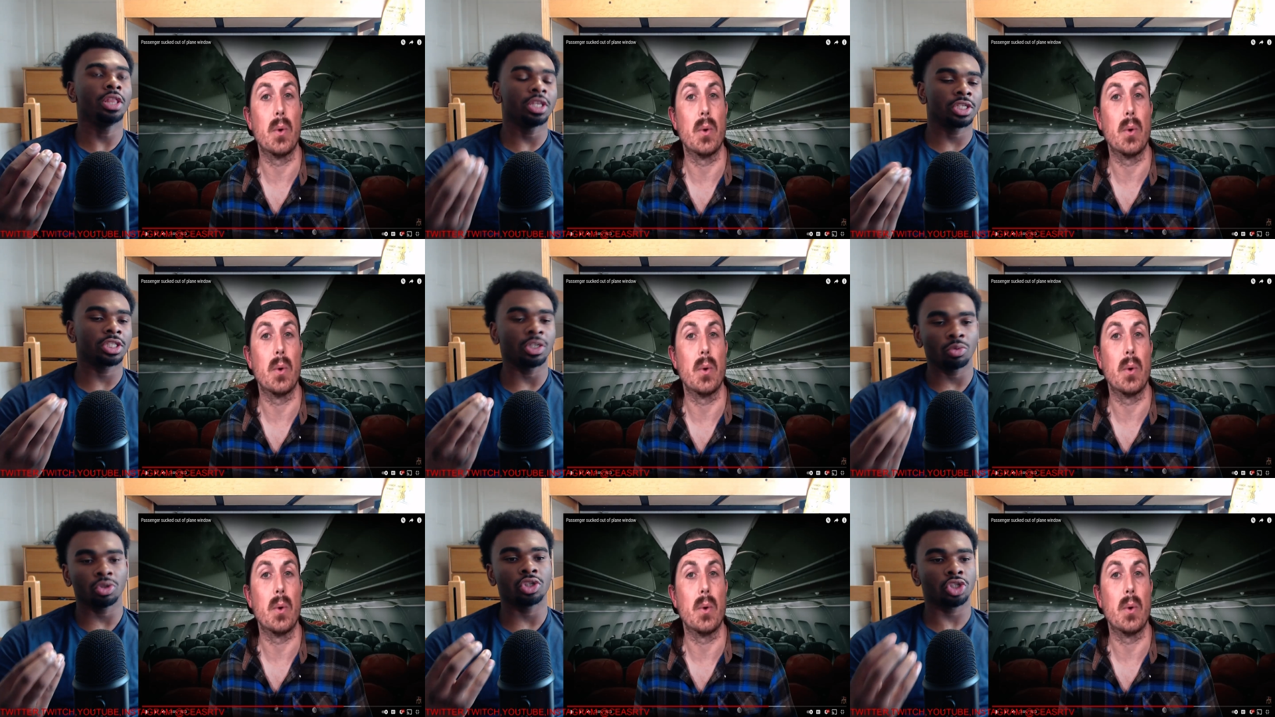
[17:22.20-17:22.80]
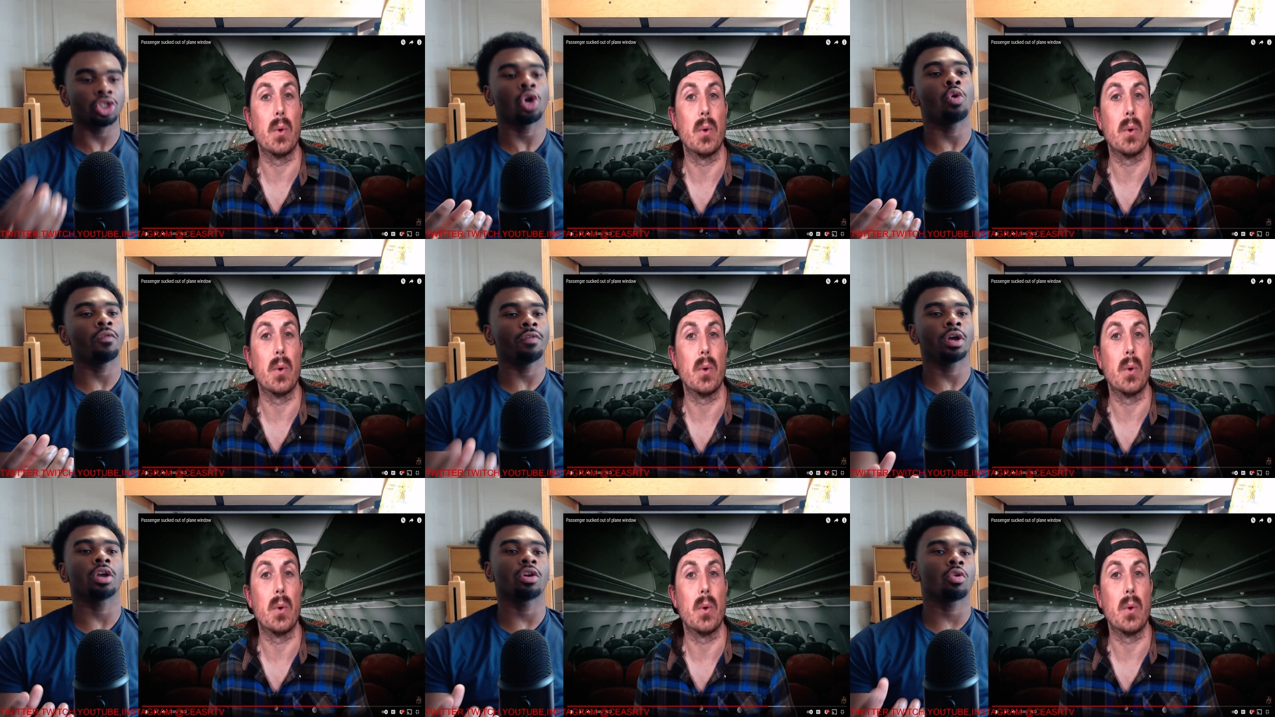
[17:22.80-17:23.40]
Speaker 1: shit was so
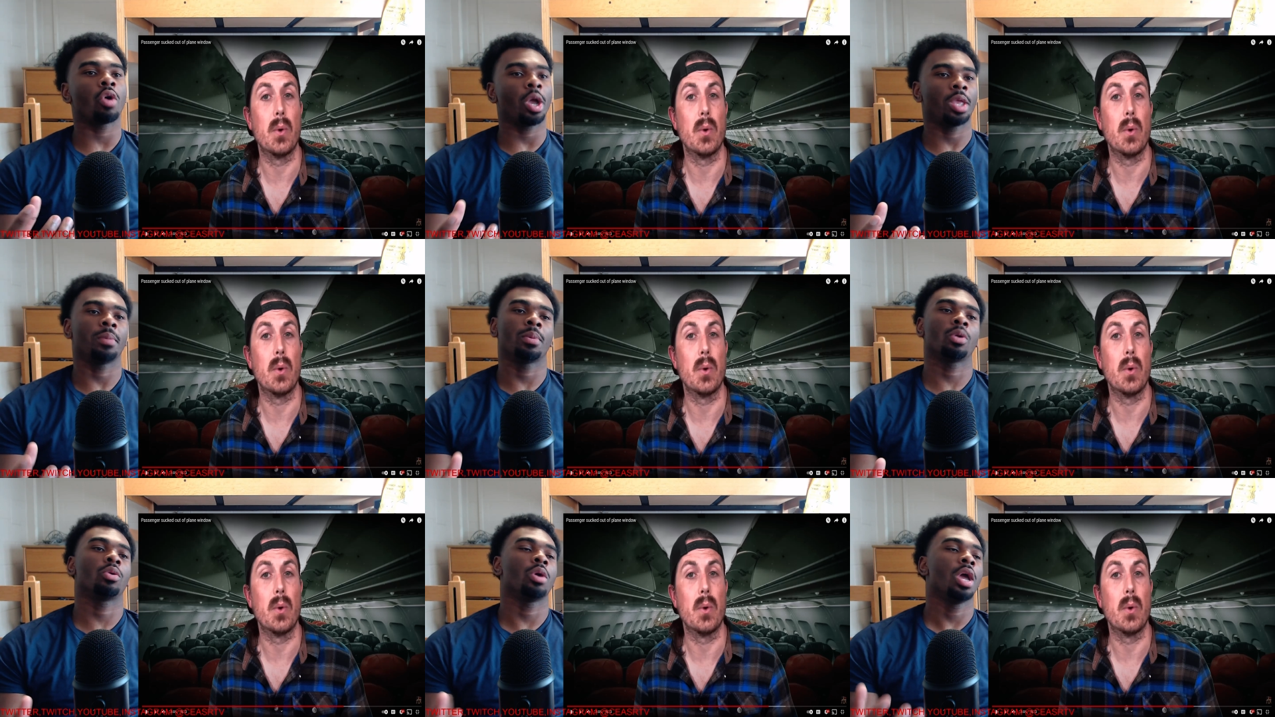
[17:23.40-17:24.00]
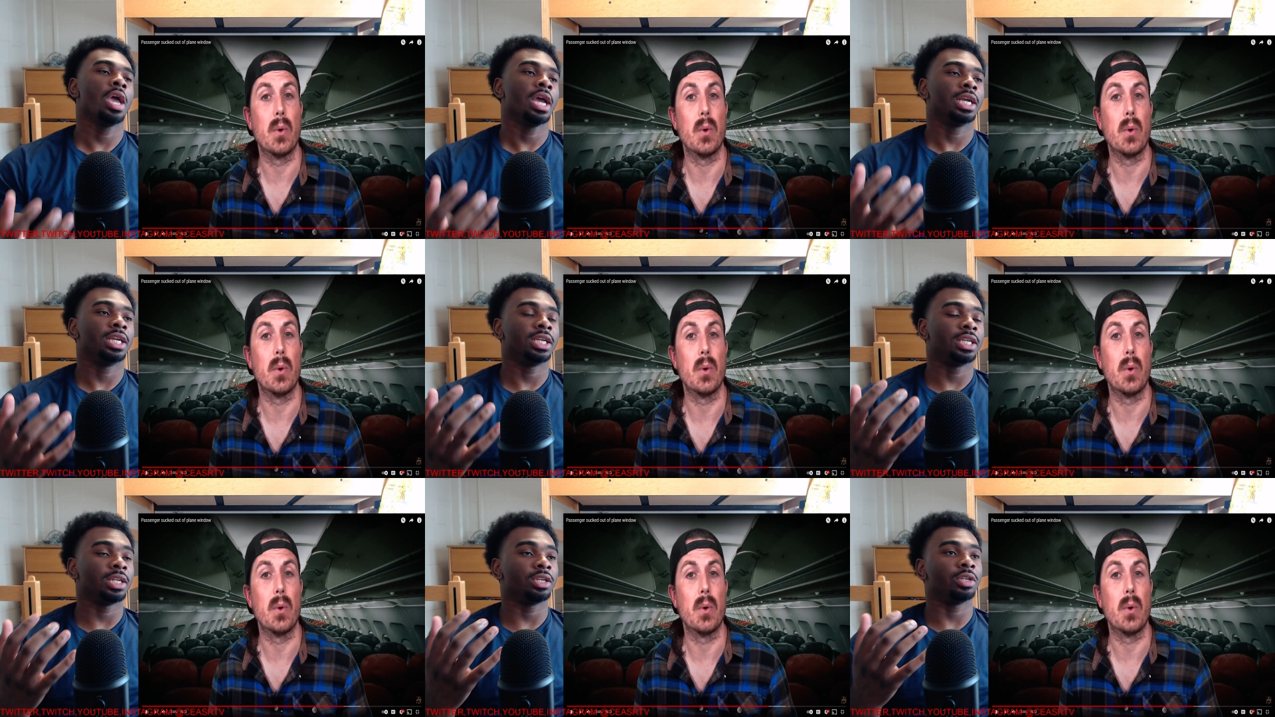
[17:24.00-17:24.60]
fucking quiet, bro.
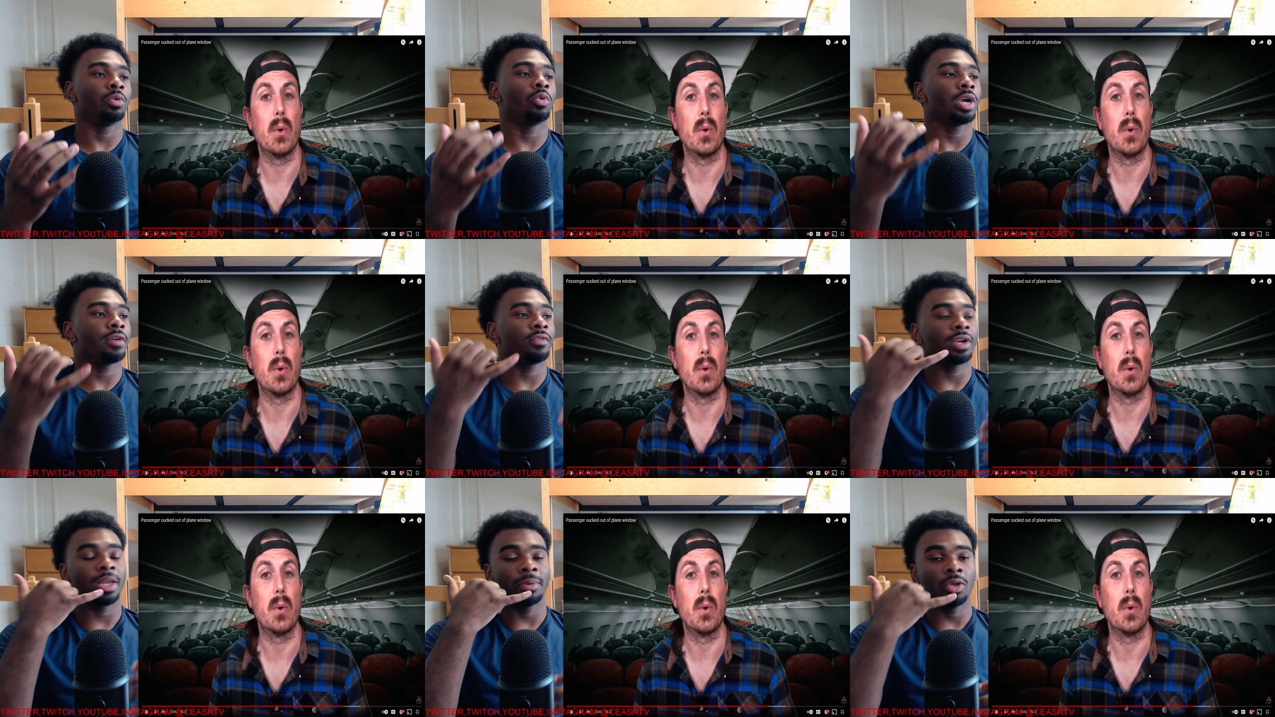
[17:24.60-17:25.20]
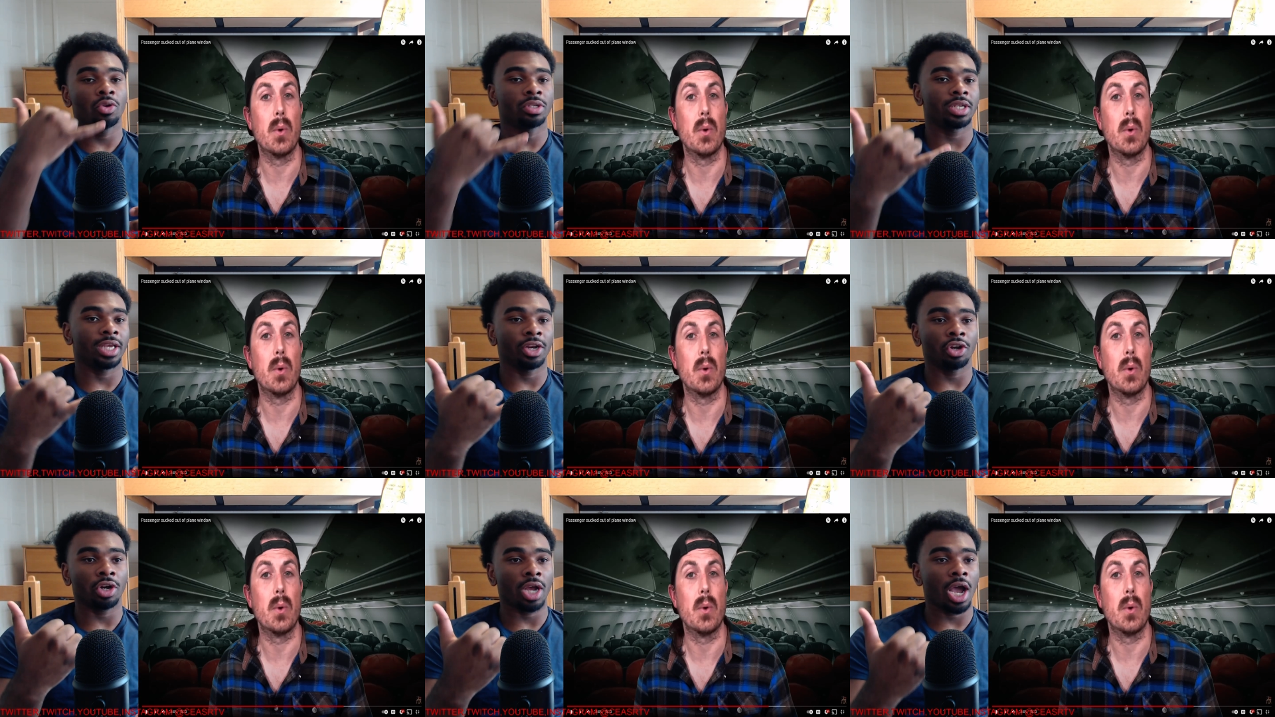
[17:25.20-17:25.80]
The whatever they use the
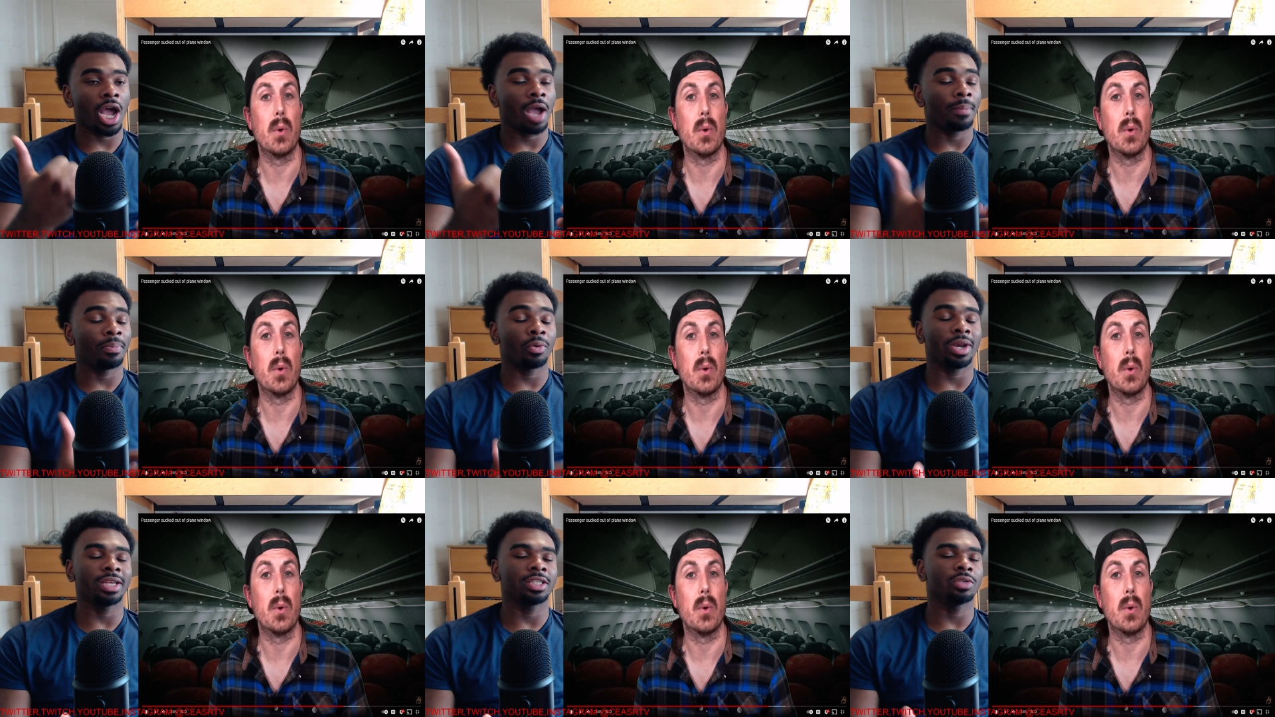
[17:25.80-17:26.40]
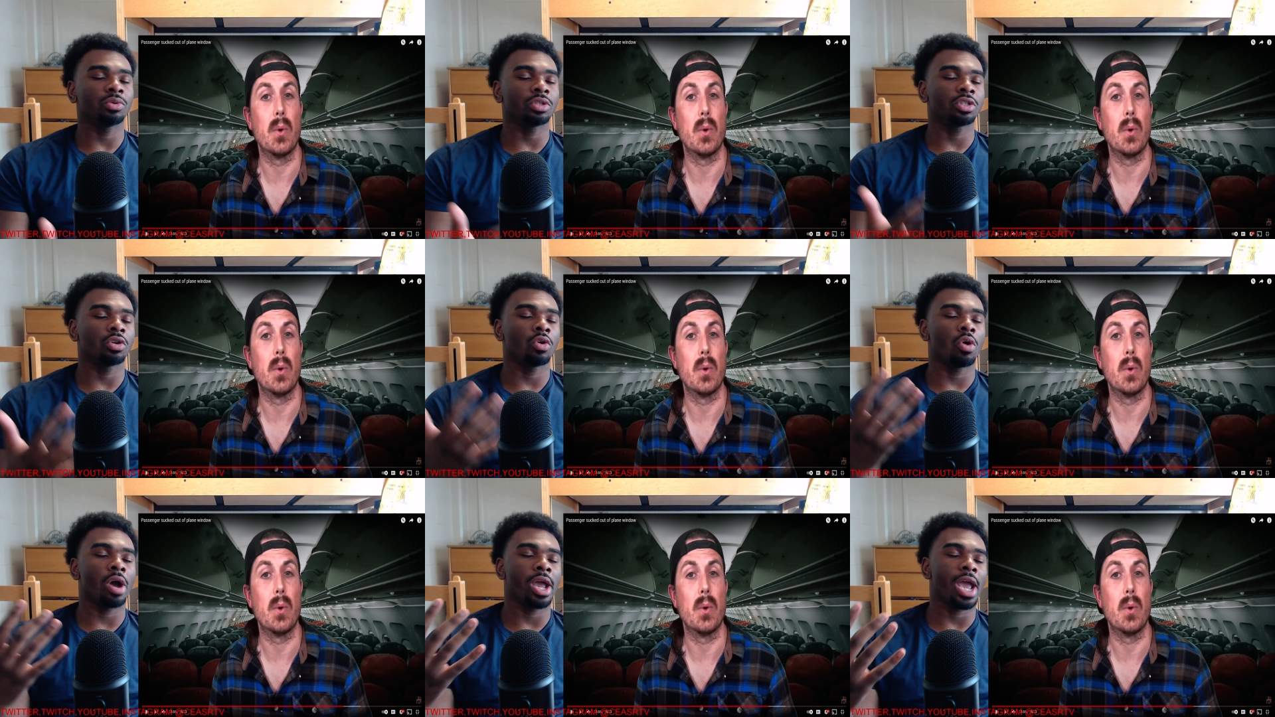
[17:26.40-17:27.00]
intercom, bro, that shit was so quiet.